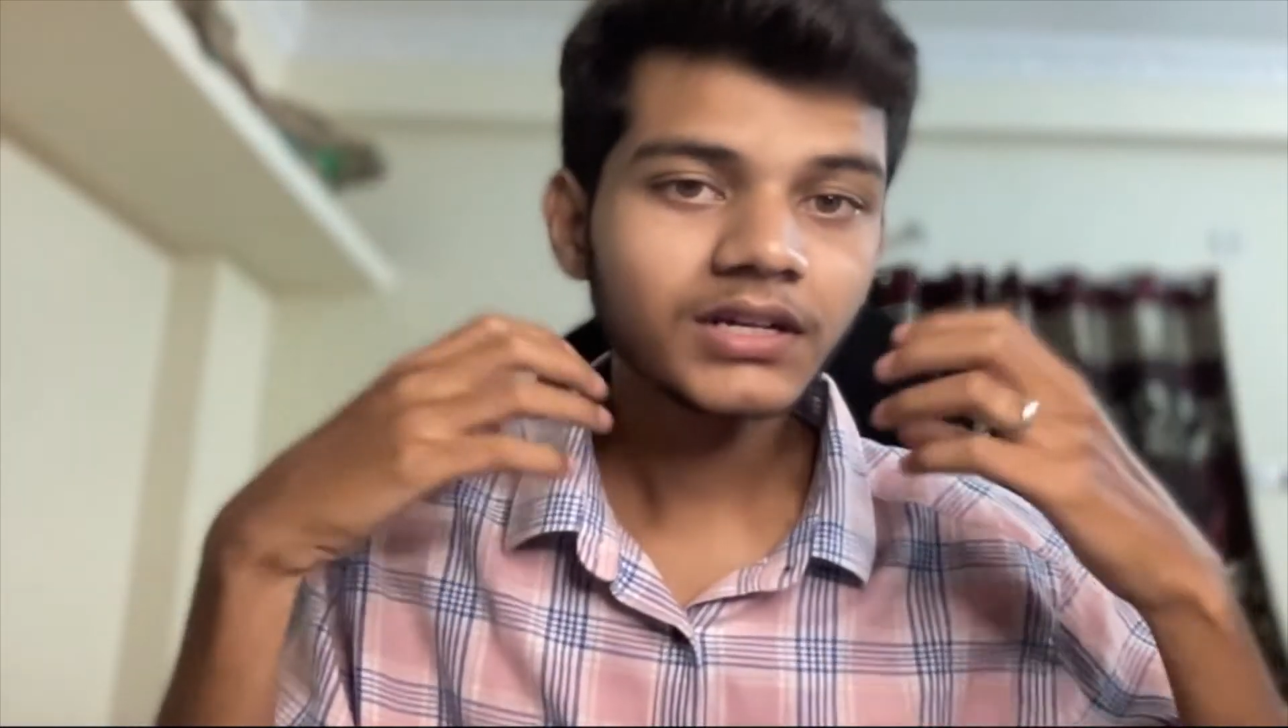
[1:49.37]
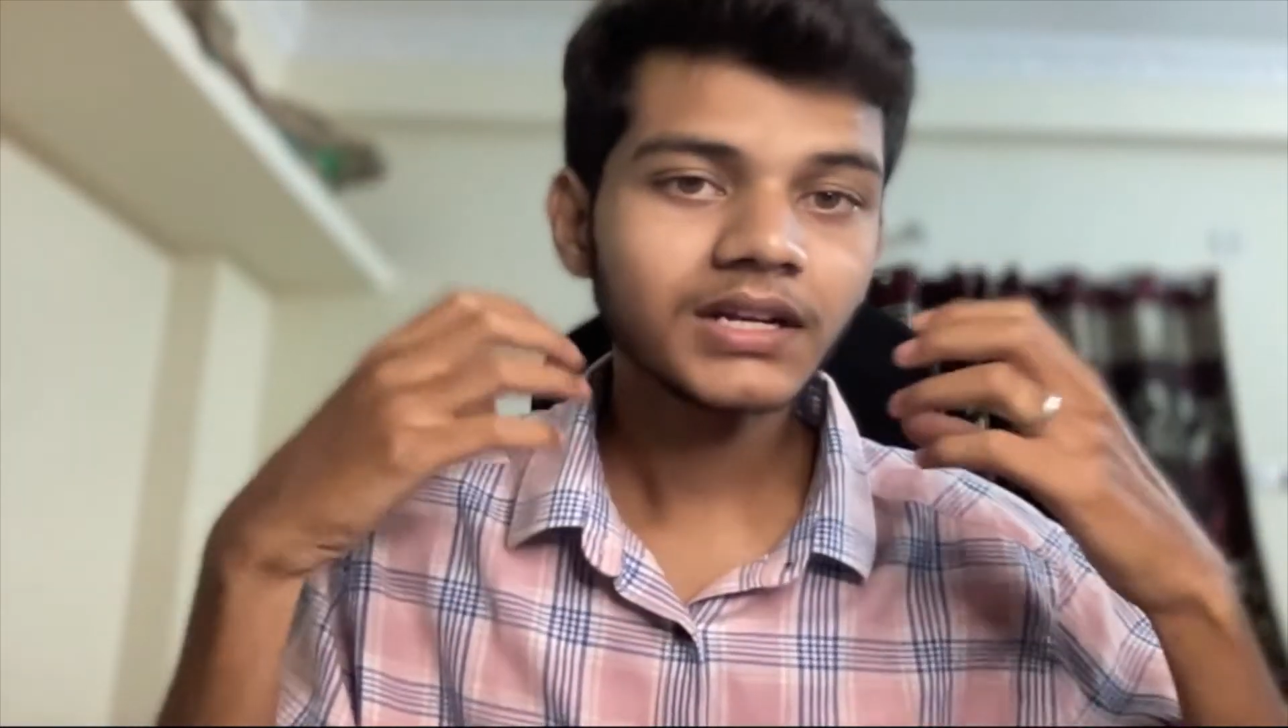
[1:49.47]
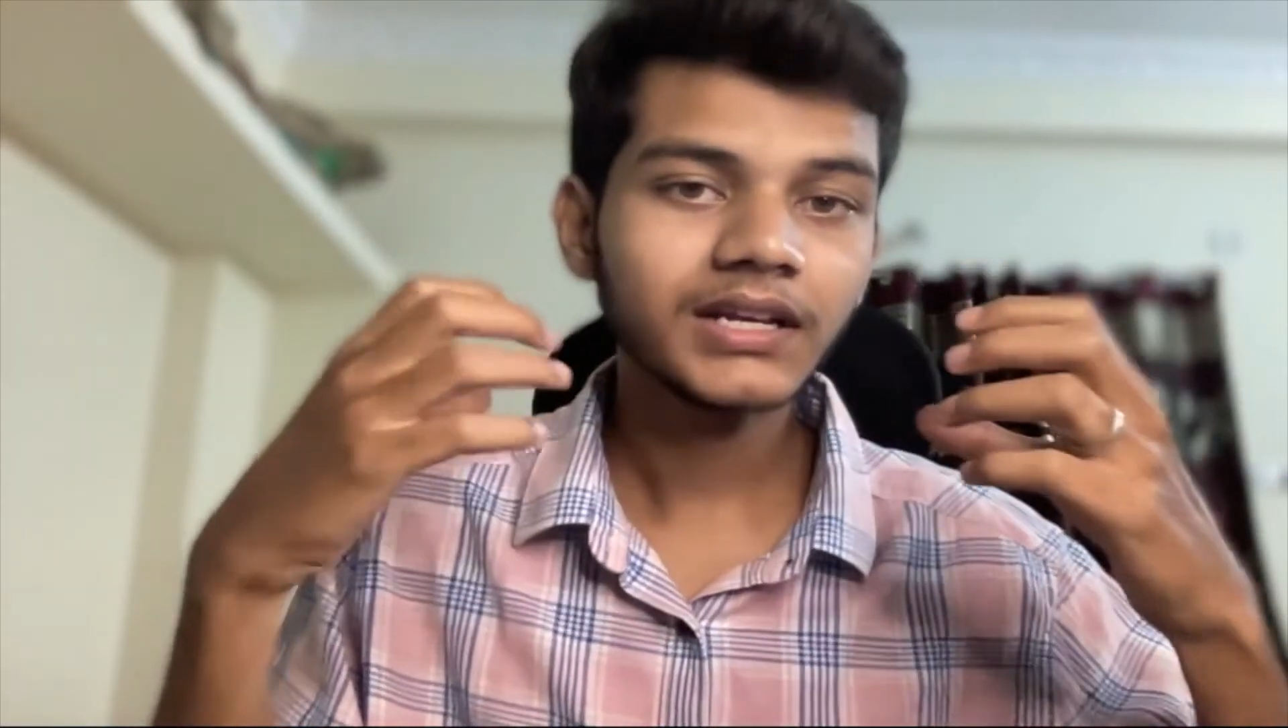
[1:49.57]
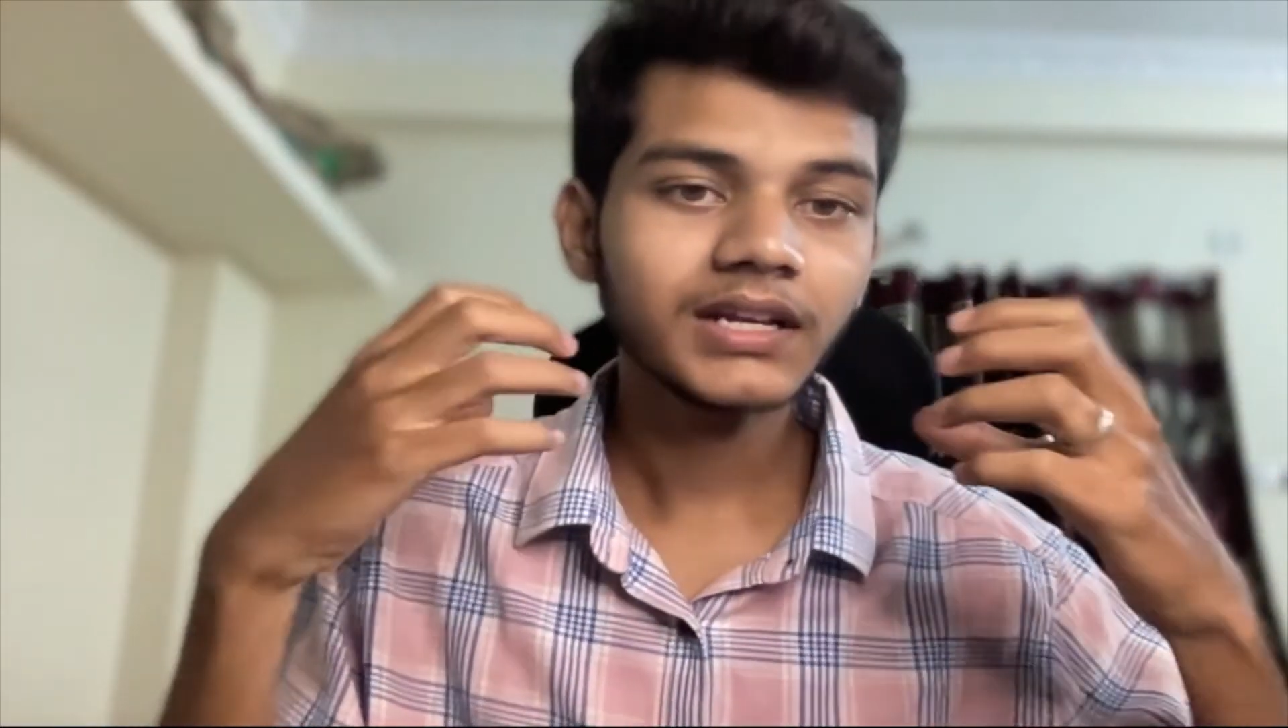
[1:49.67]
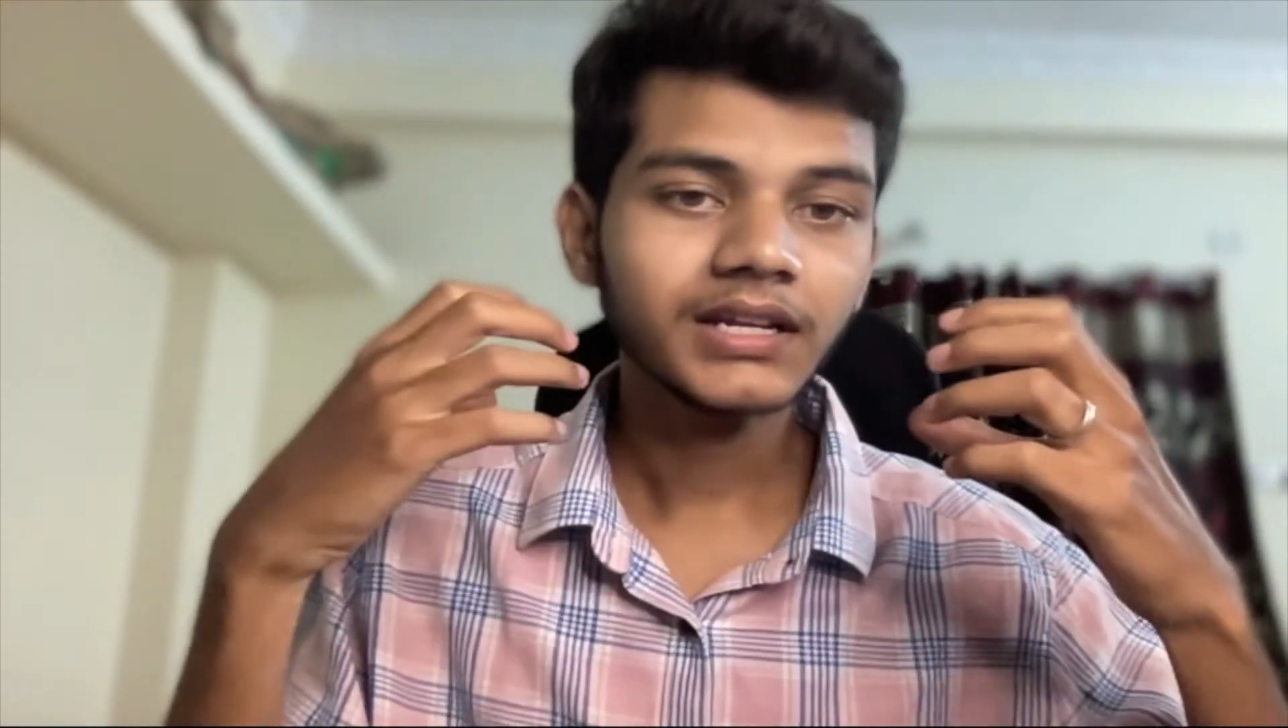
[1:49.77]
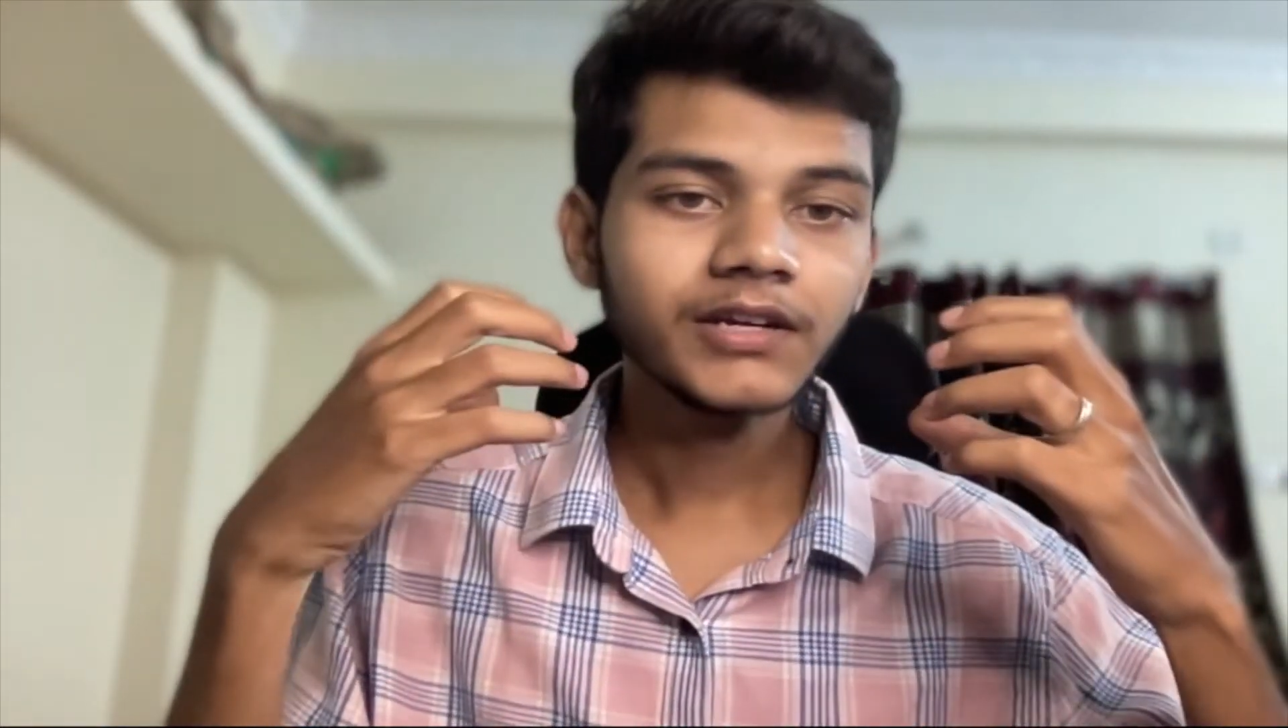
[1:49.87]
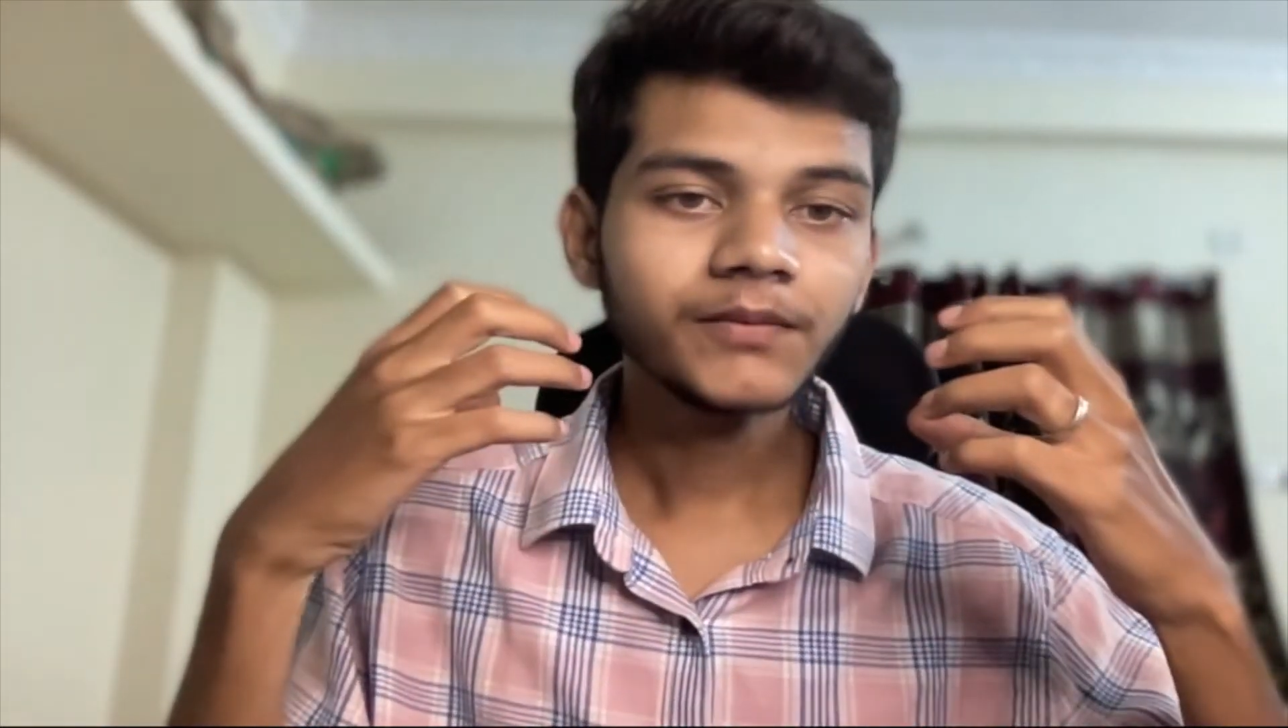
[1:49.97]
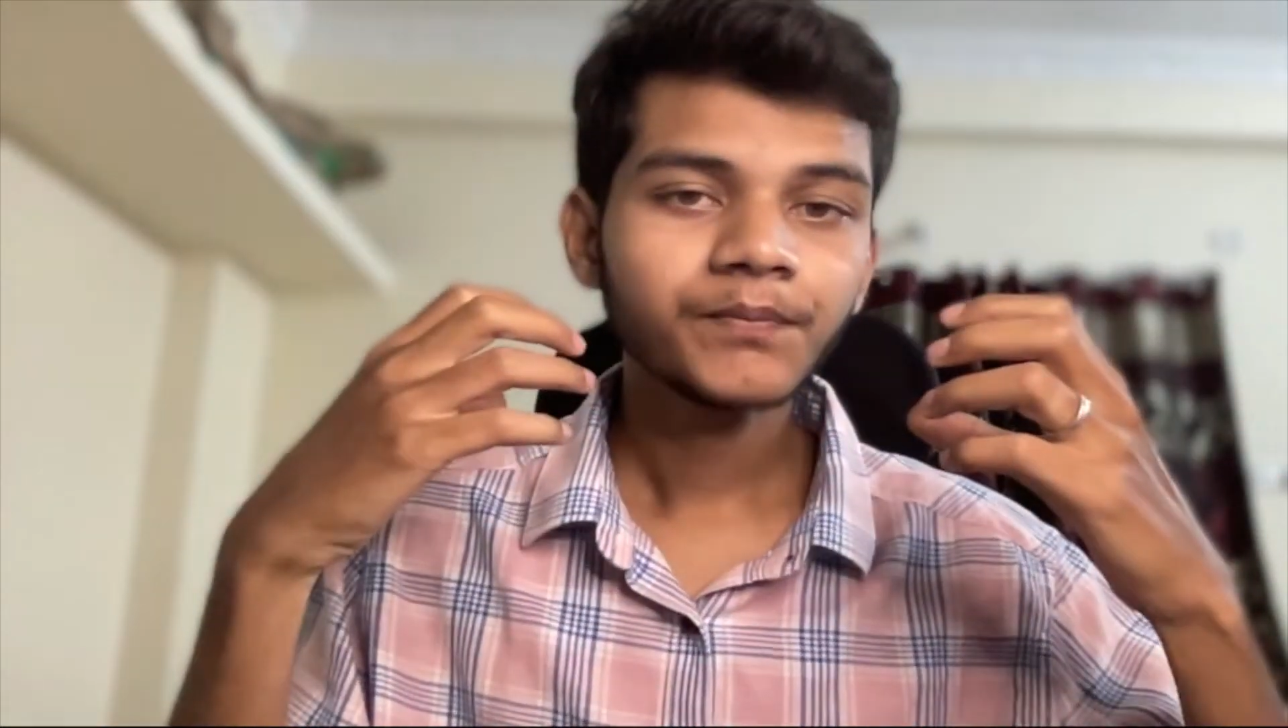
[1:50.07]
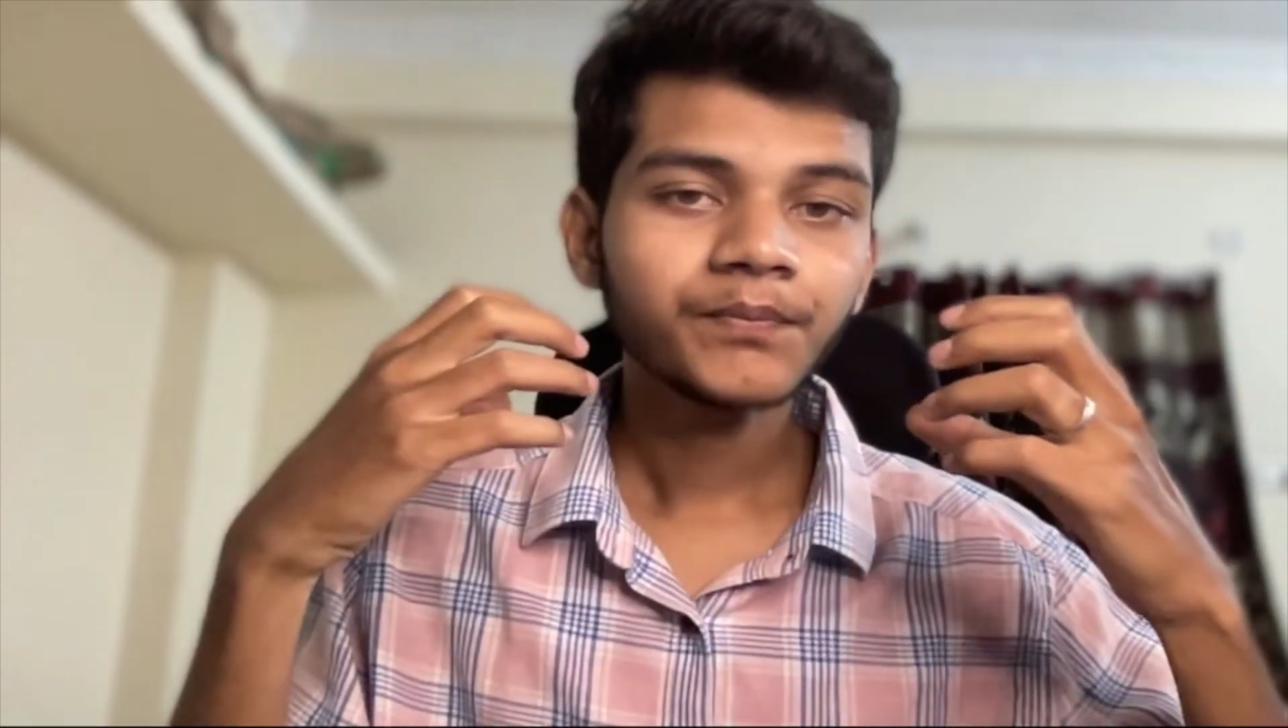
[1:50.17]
clearly,